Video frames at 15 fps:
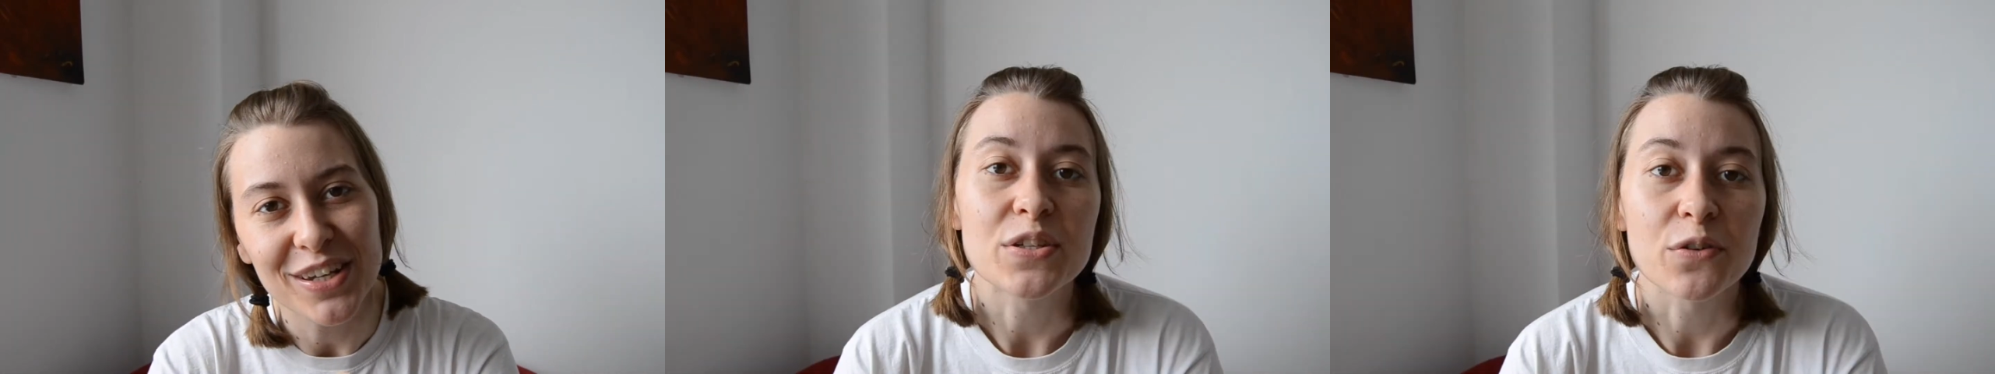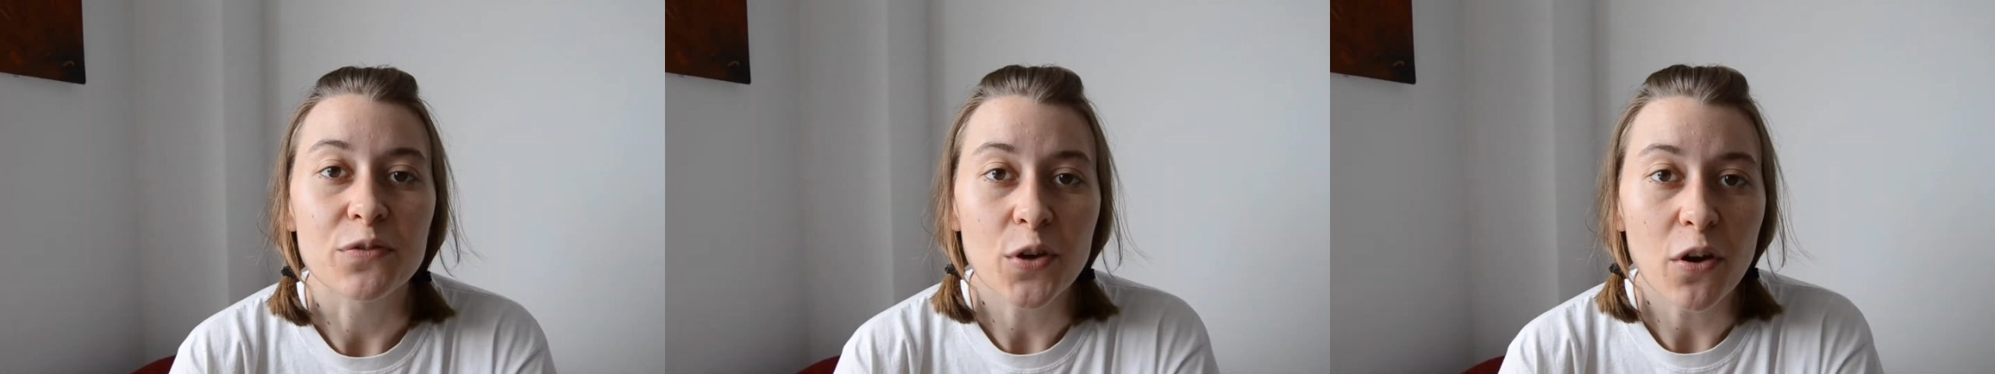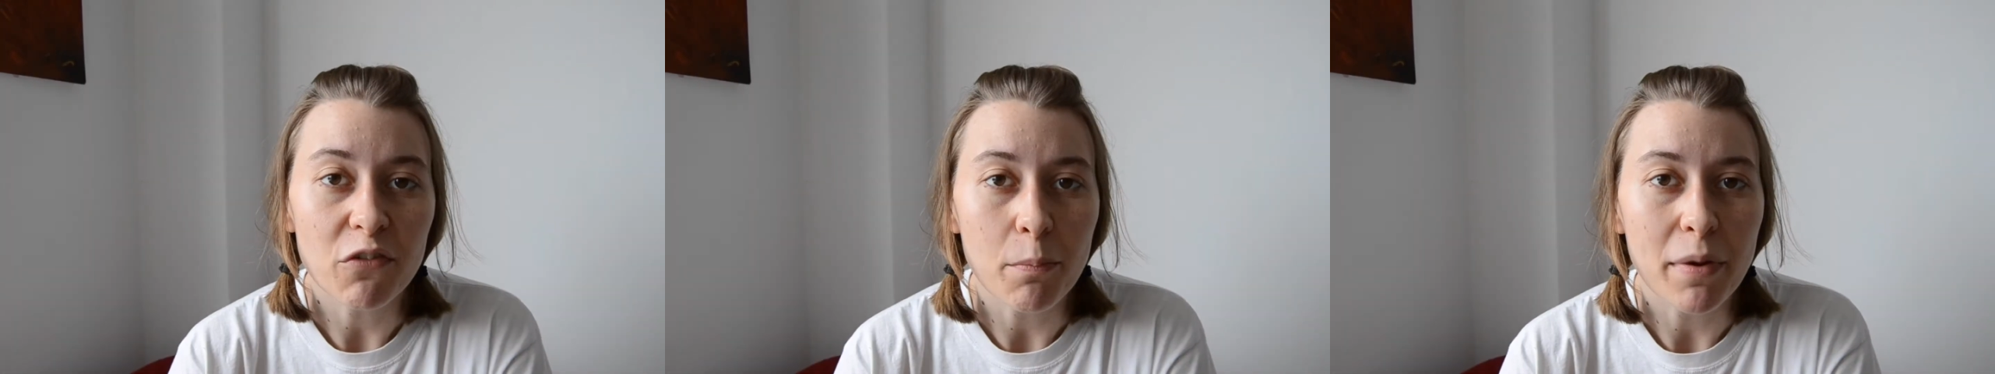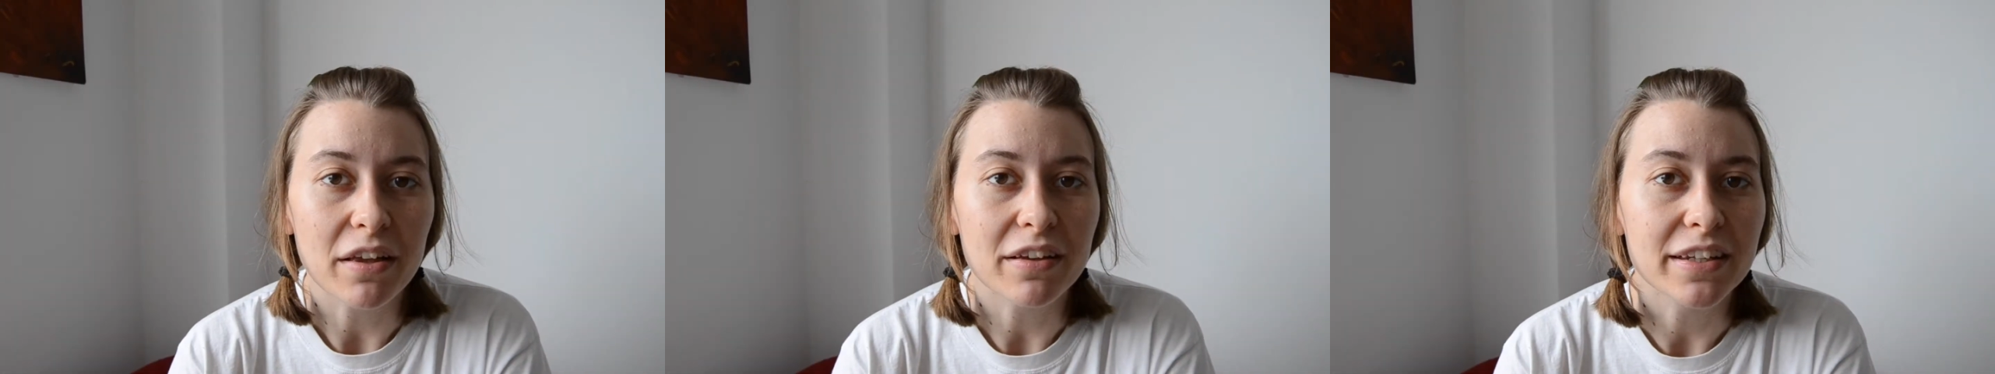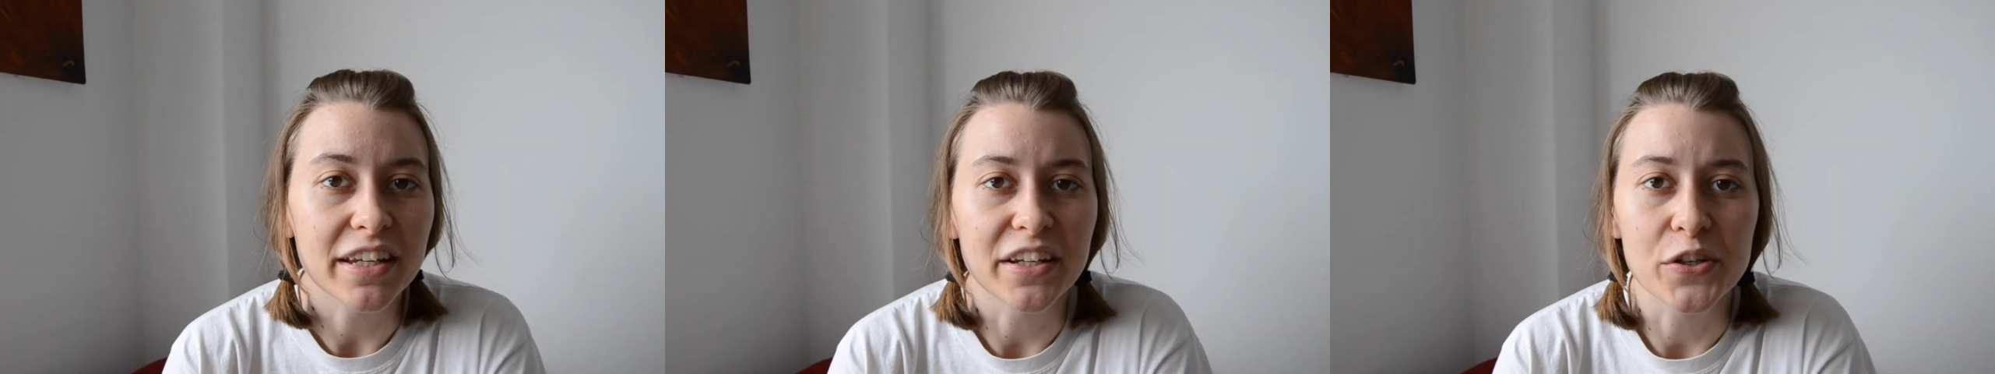So if you have a
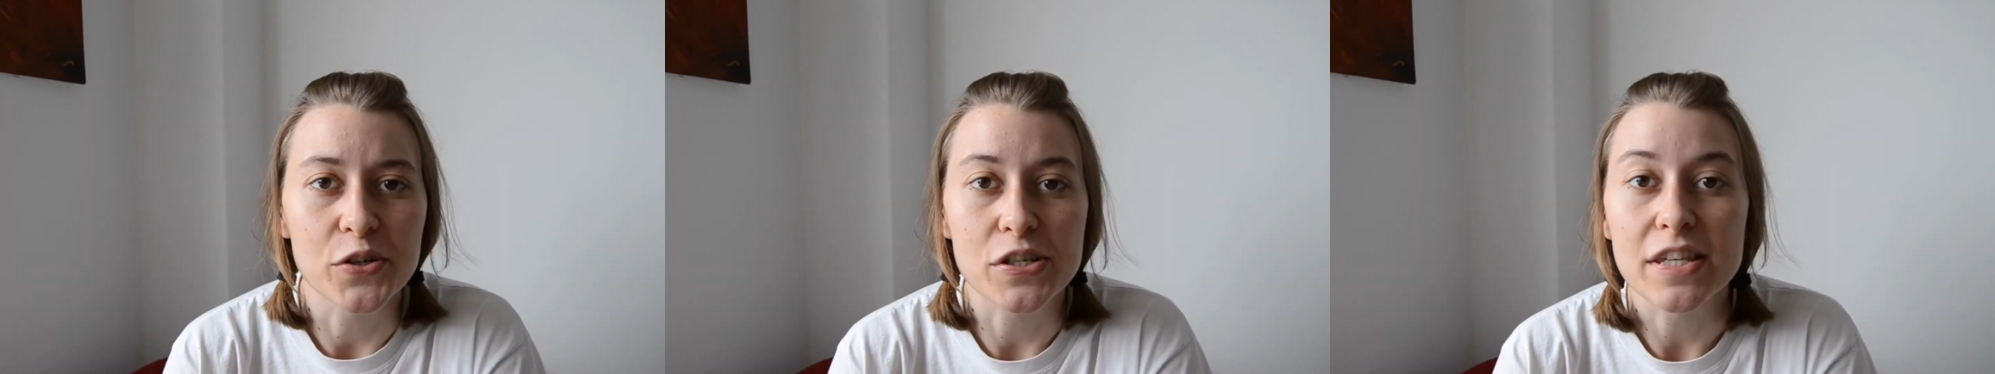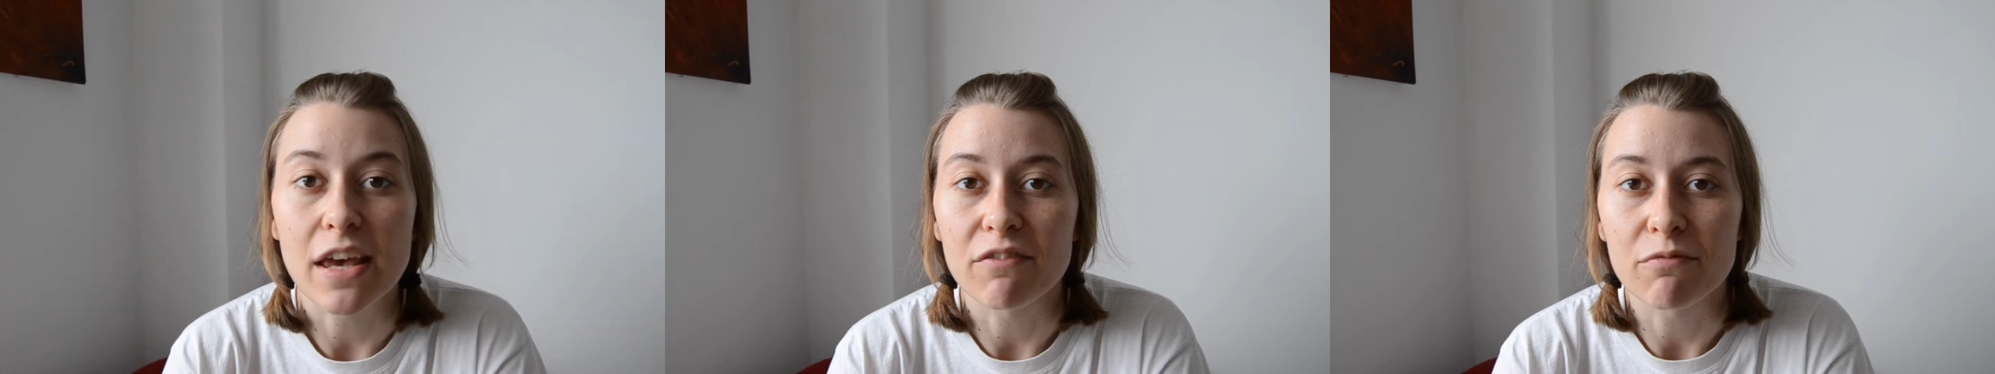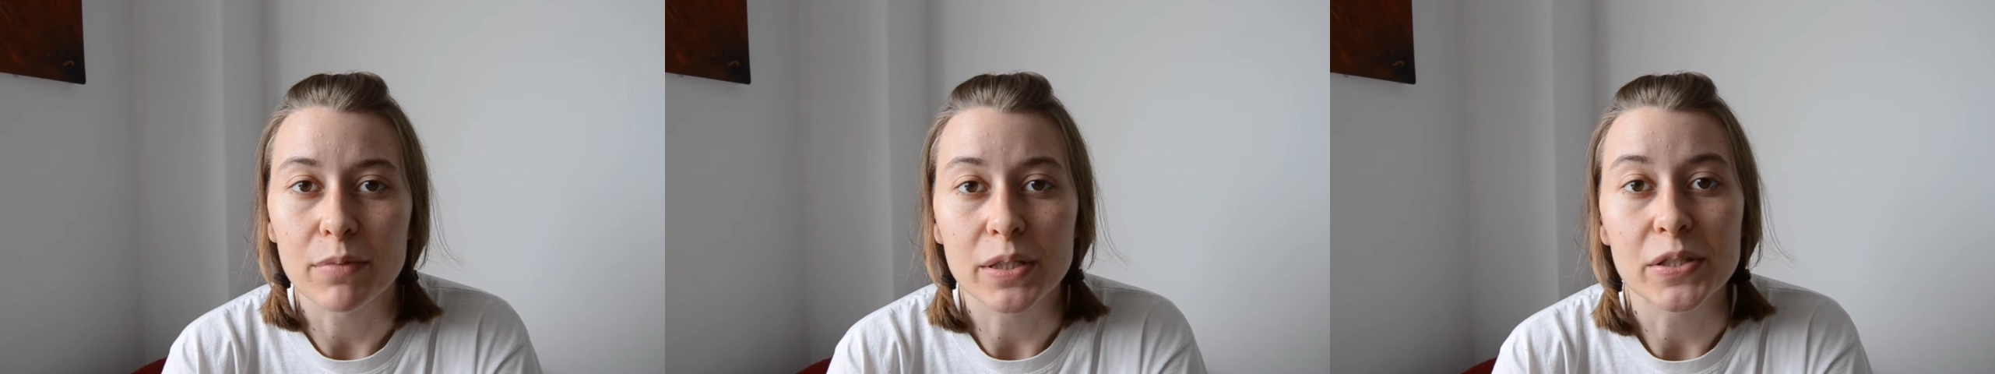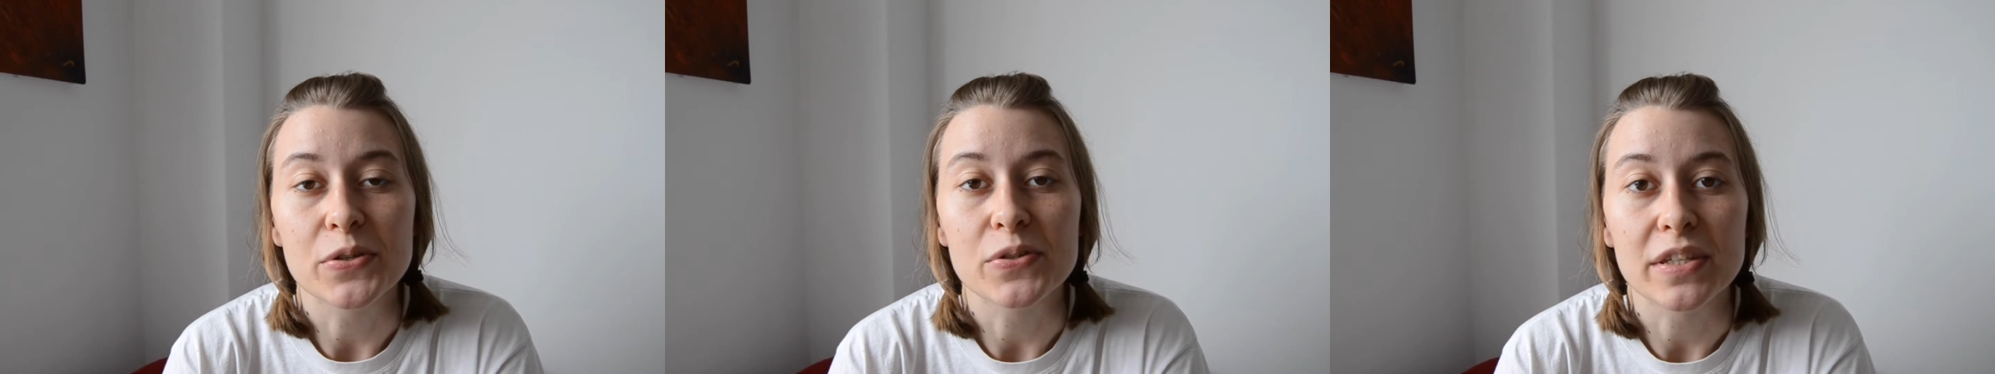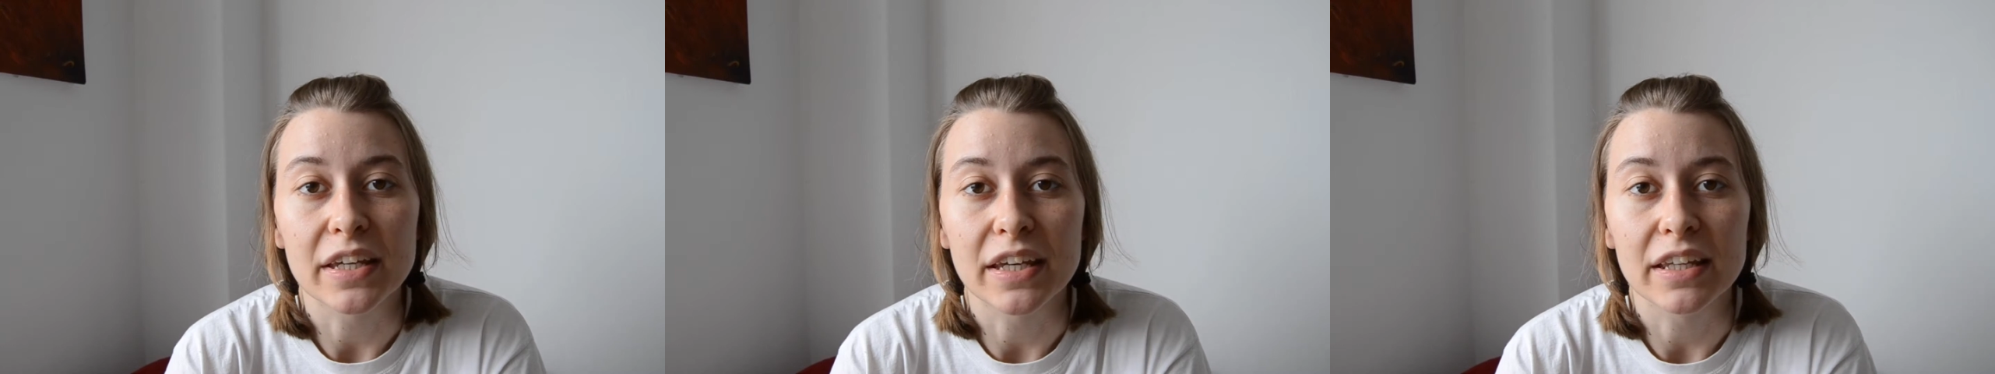balcony and you just haven't been
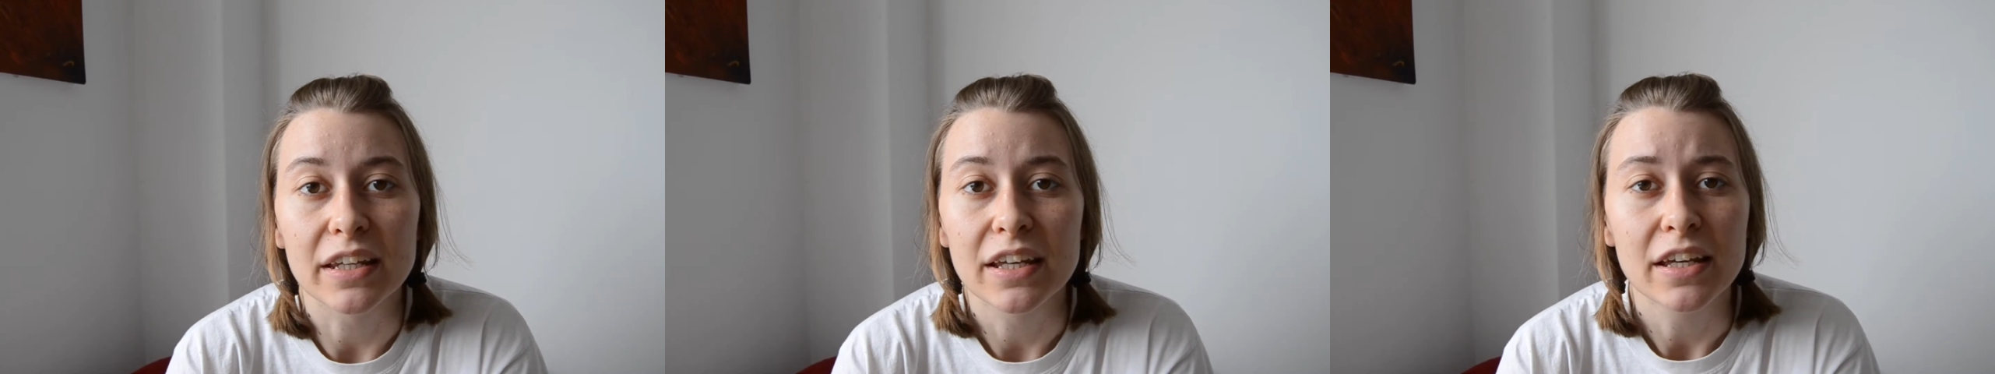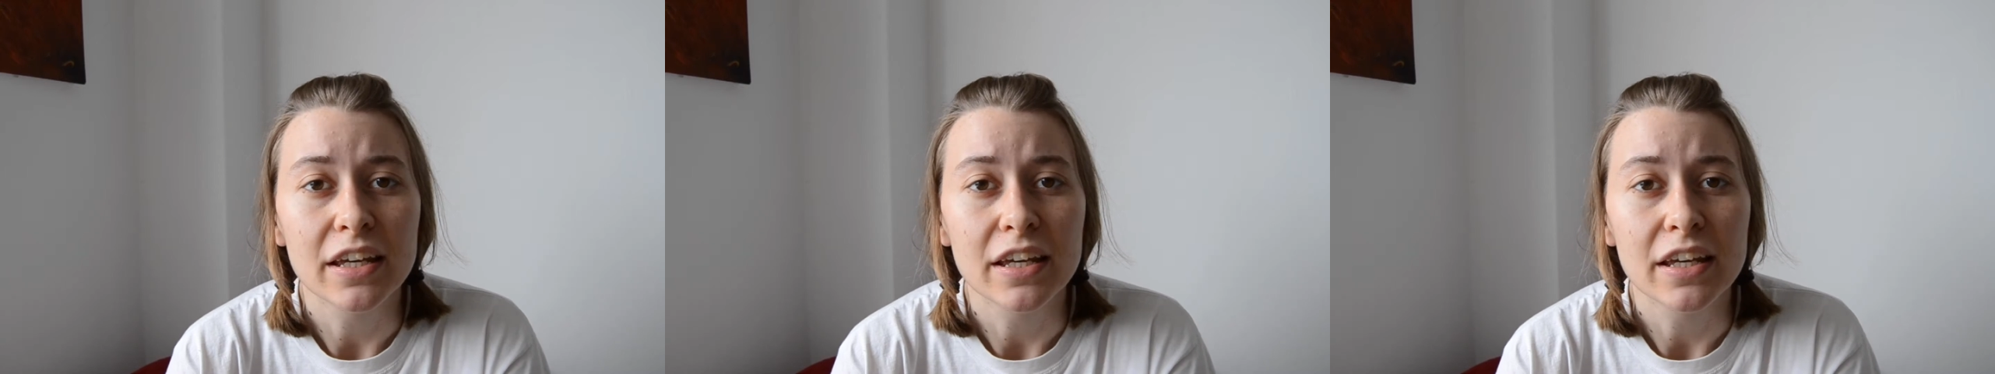using it,